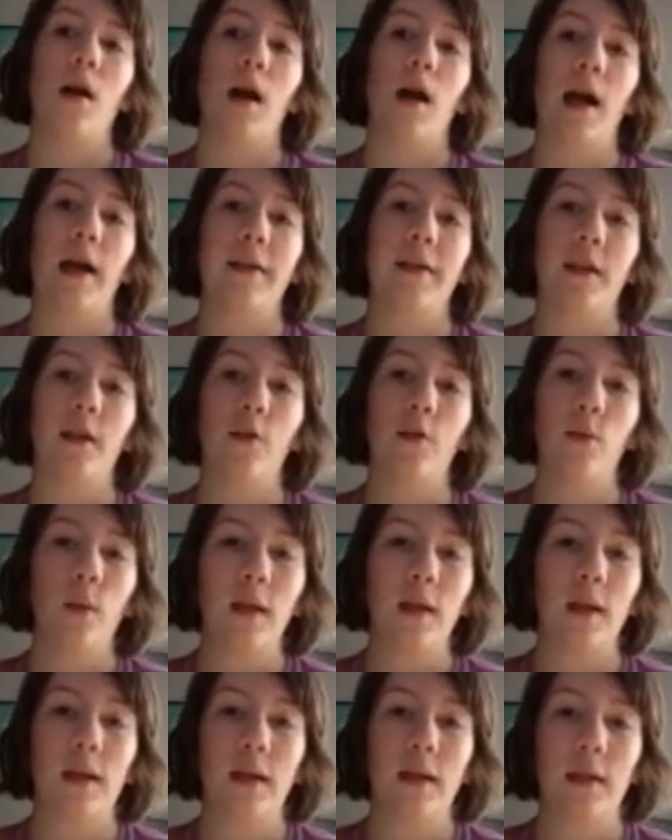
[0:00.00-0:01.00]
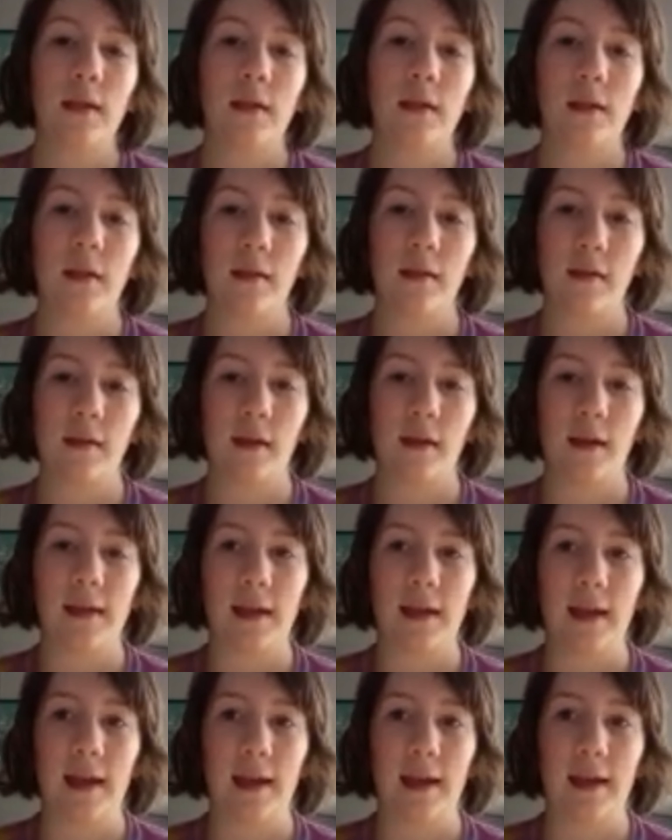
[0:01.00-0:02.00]
I didn't really dislike
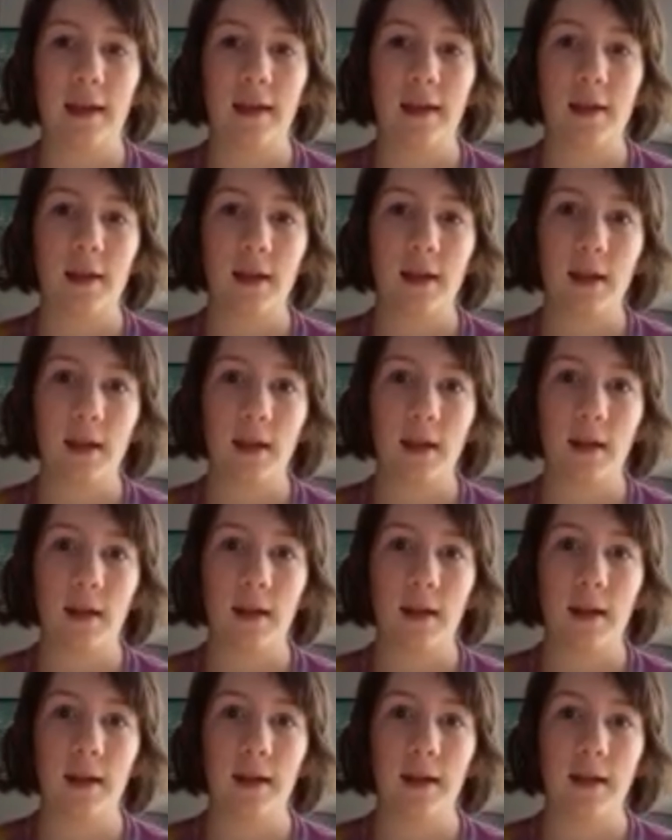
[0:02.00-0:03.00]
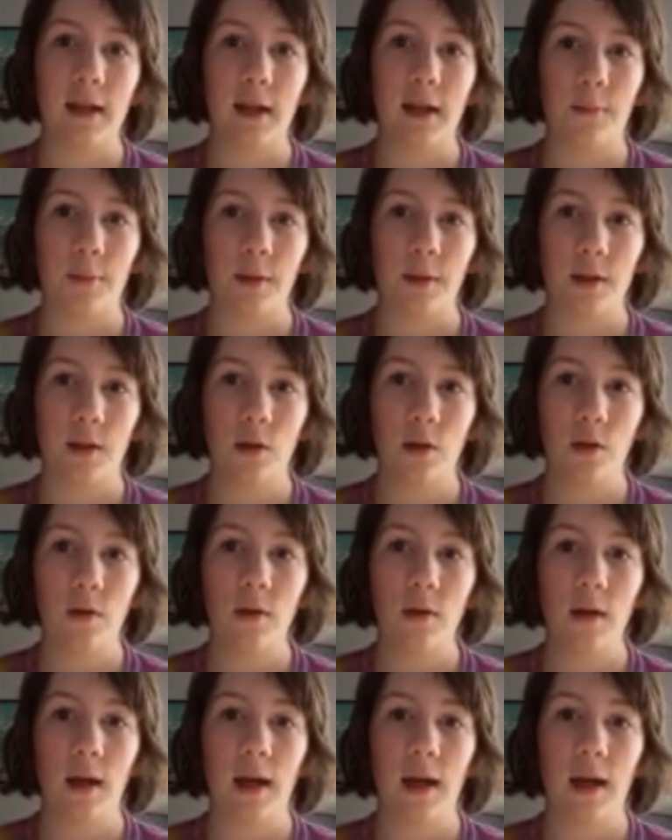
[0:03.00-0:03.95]
anything in the episode.